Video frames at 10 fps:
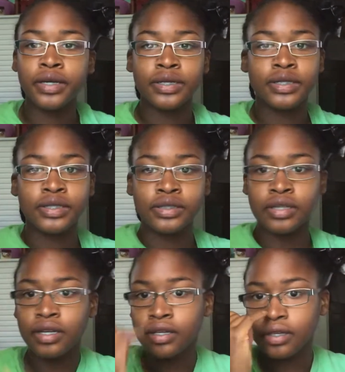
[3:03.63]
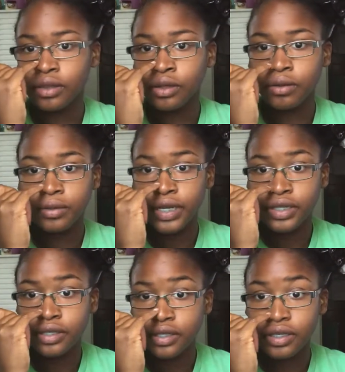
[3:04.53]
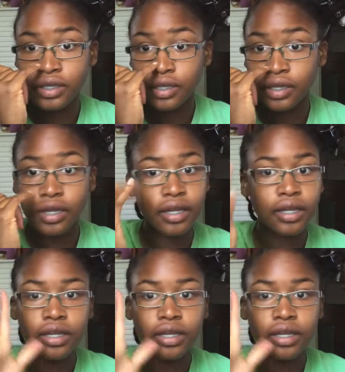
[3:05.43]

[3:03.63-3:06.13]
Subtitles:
is low density,